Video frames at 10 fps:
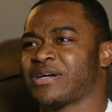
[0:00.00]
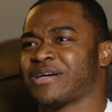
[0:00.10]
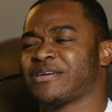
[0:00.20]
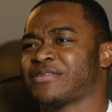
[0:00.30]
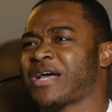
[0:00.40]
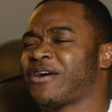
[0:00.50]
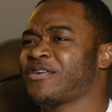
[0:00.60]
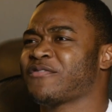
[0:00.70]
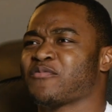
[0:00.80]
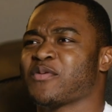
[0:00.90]
I
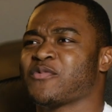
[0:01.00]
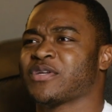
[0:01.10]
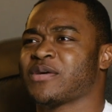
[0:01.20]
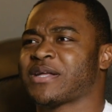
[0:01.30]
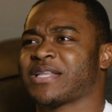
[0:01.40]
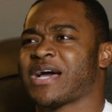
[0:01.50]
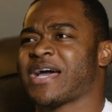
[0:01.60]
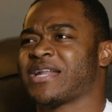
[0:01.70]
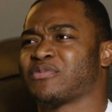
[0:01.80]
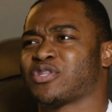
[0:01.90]
don't even remember what number. I think I
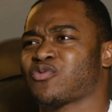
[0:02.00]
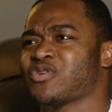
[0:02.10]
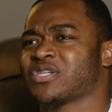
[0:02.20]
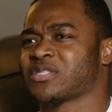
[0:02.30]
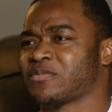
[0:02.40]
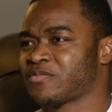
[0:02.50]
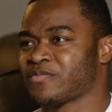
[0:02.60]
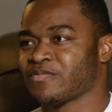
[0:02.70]
had number three or something.